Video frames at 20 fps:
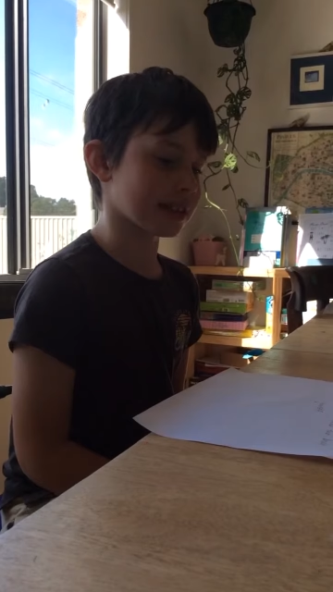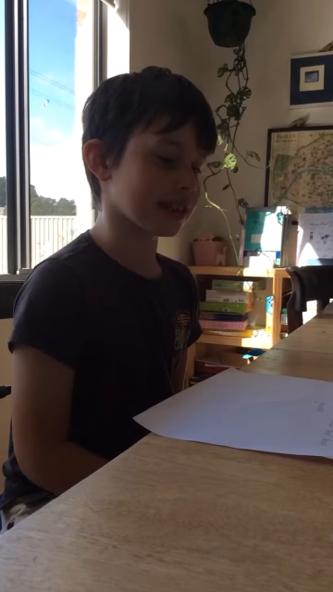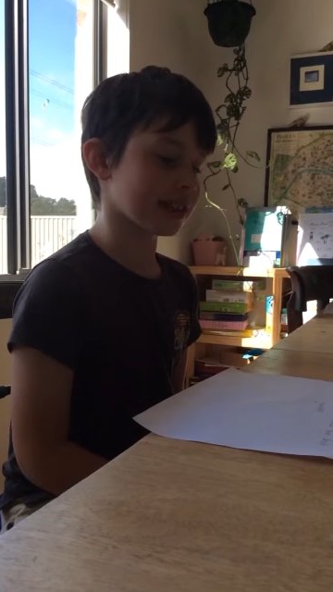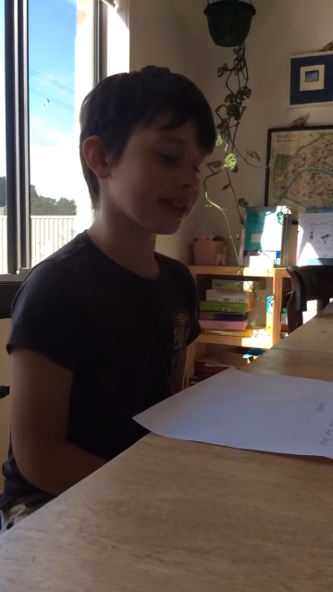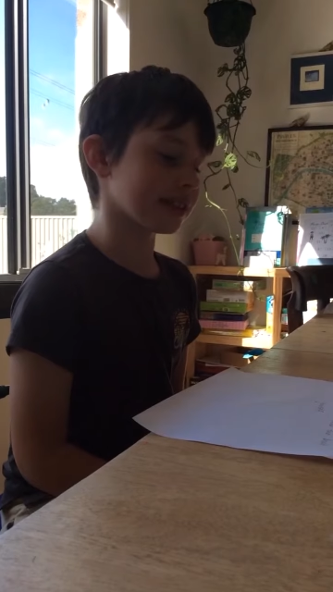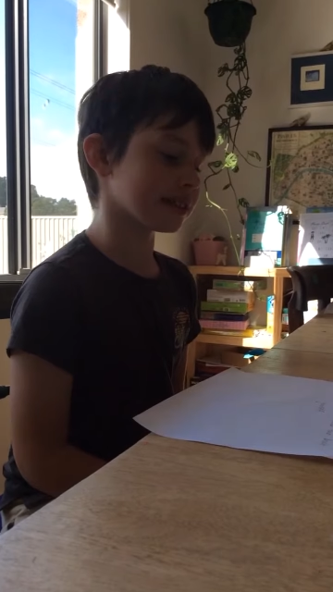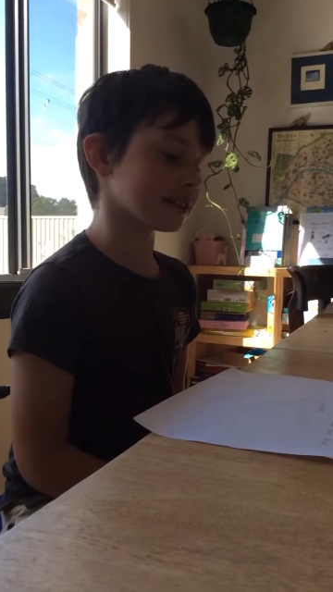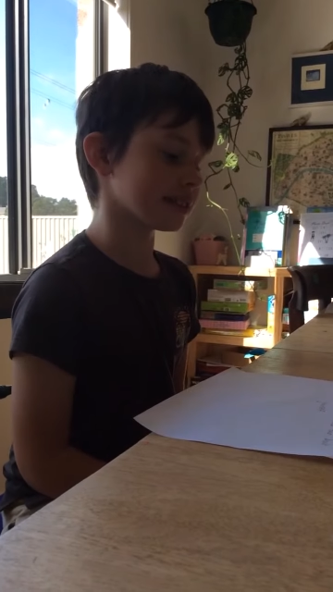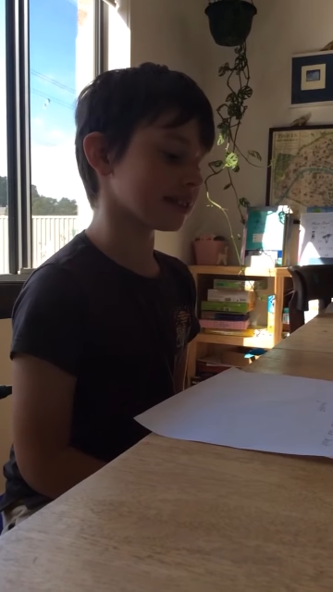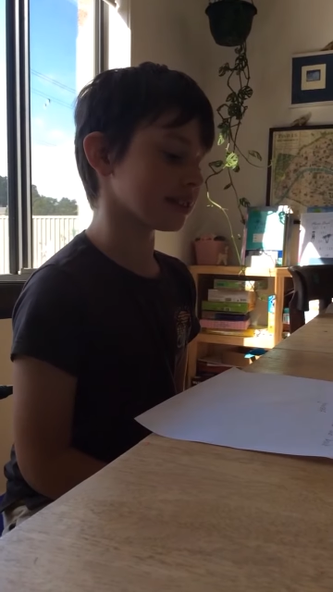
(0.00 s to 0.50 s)
the
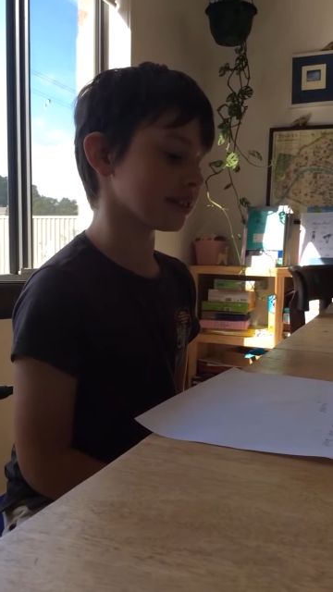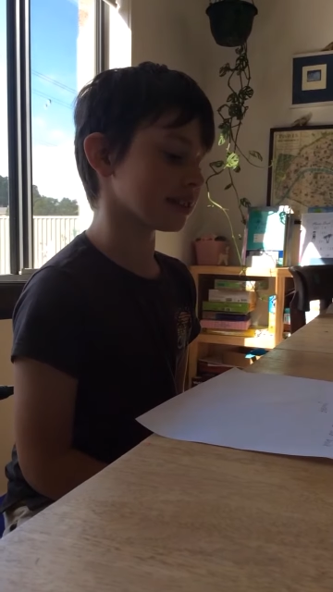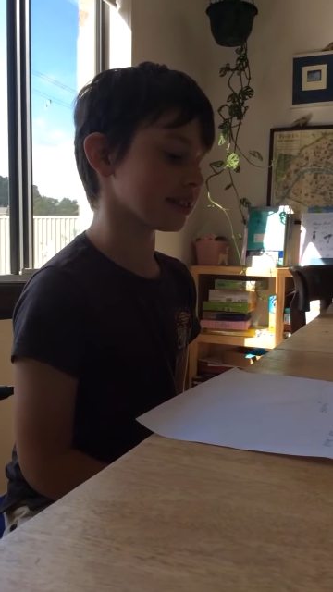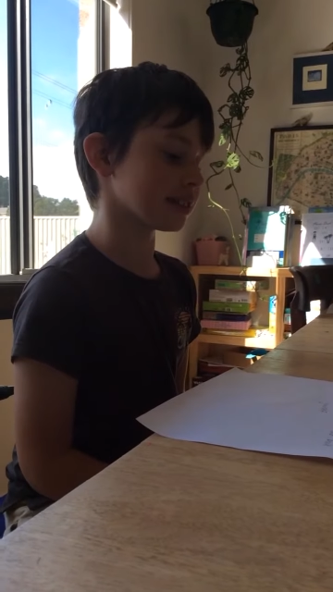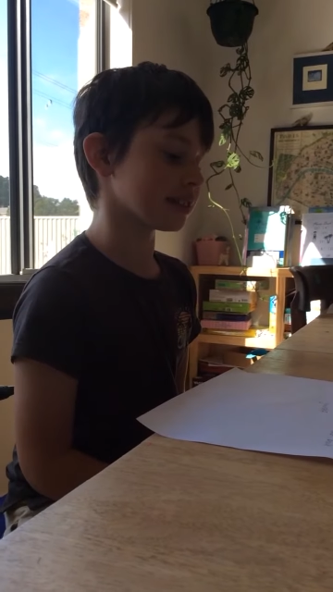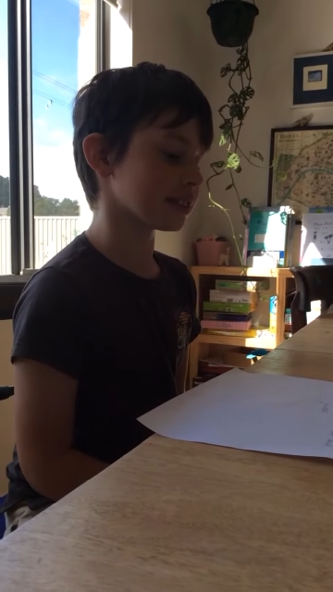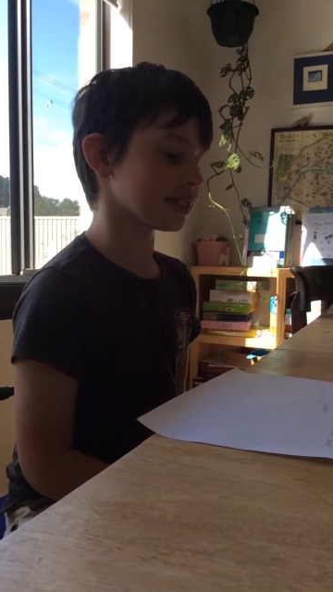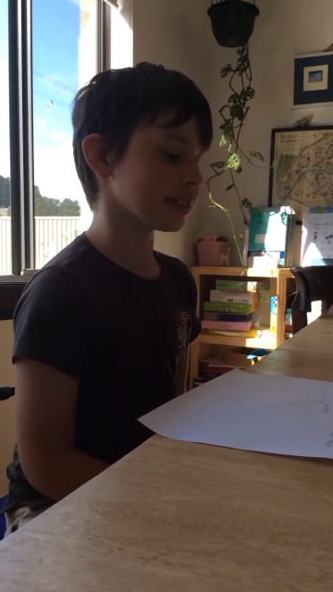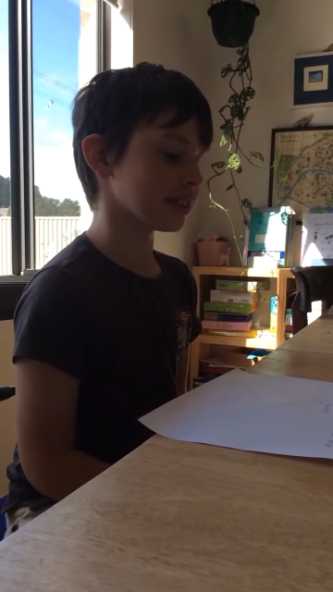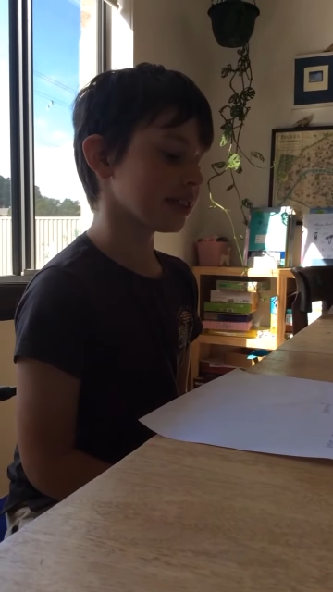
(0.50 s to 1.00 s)

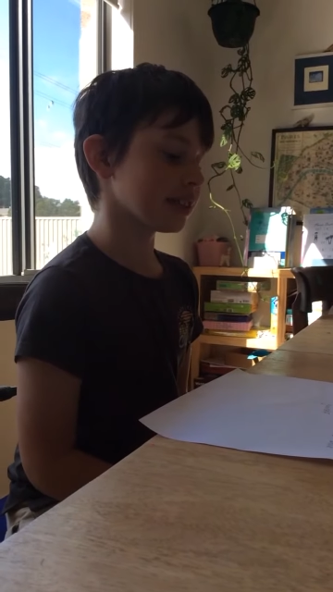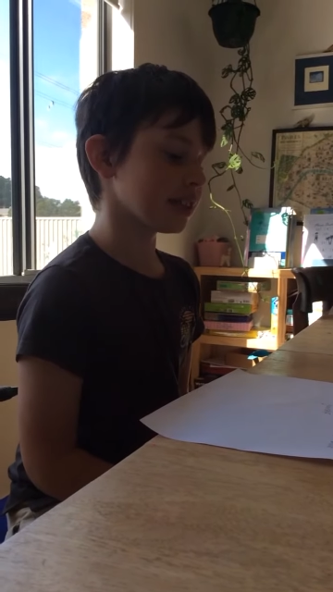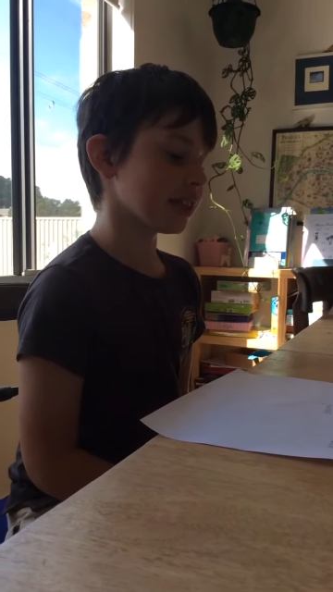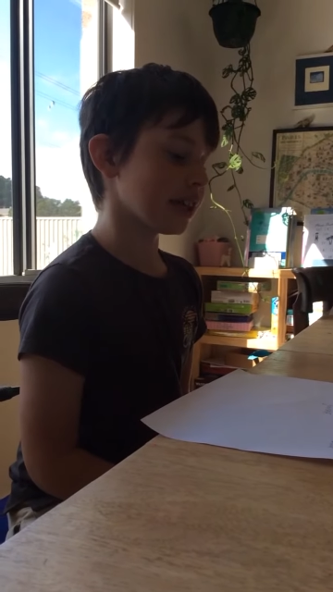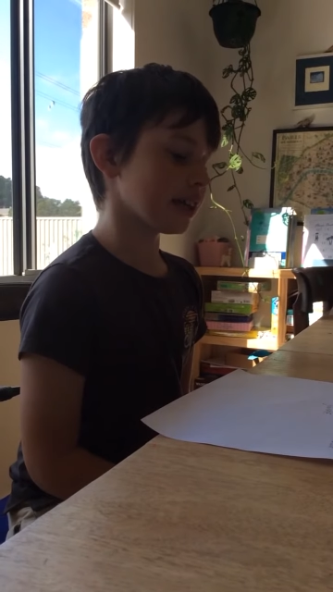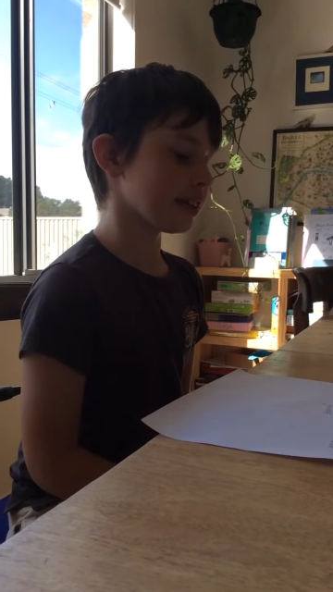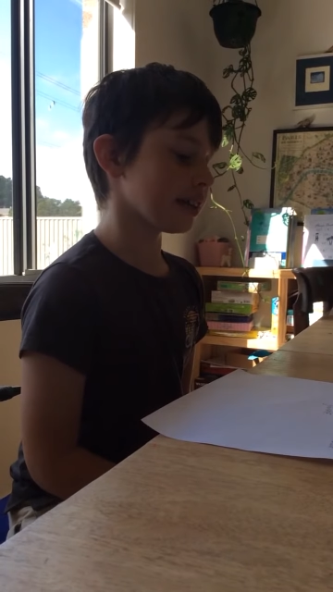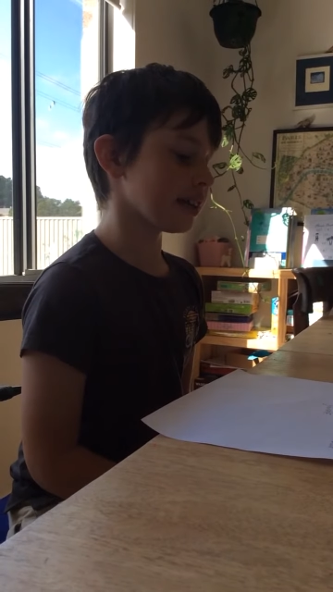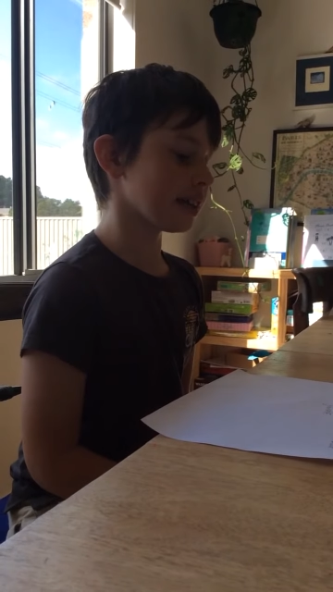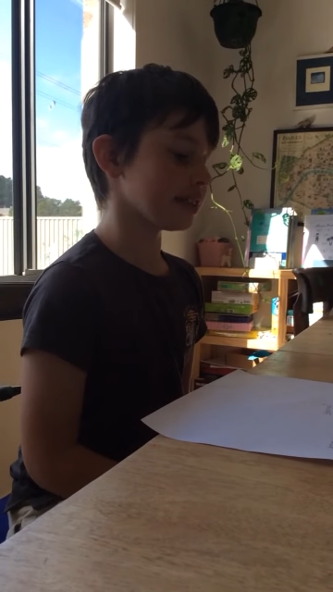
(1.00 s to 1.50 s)
Incas
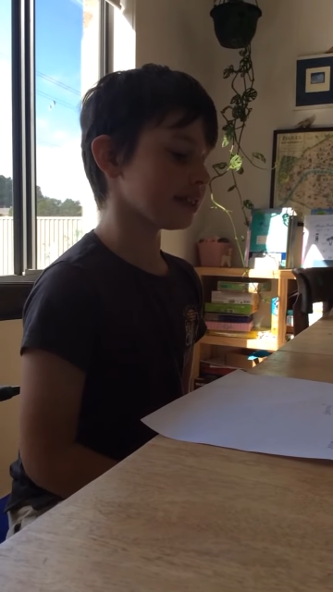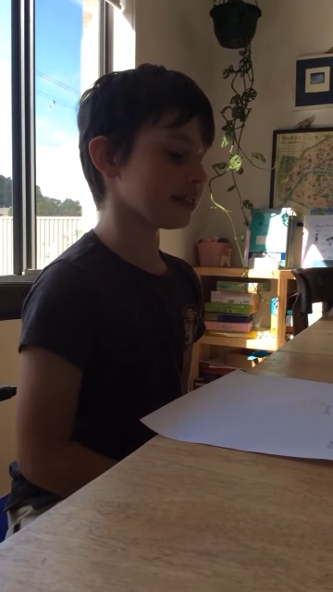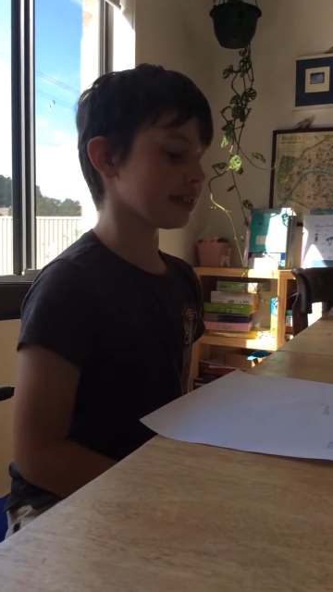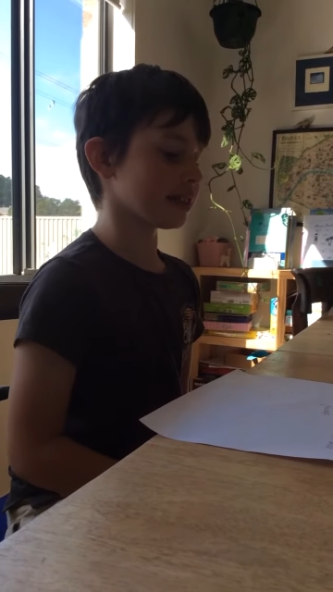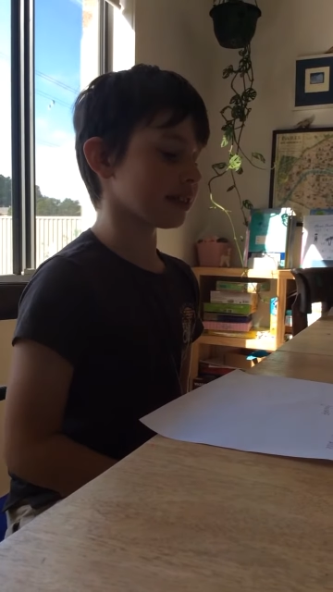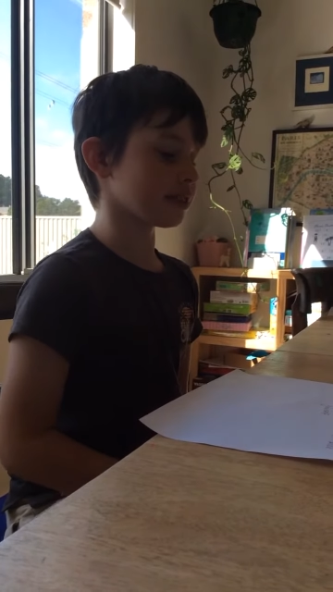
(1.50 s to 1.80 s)
and needs